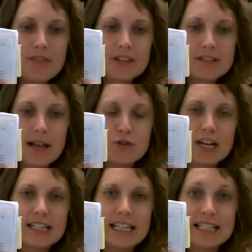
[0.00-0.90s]
The
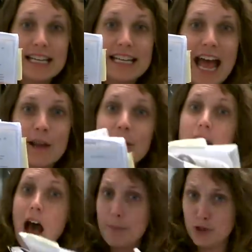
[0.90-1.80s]
subject is
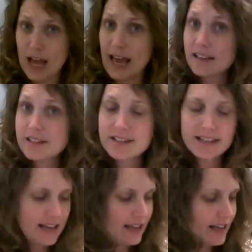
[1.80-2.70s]
inanimate objects,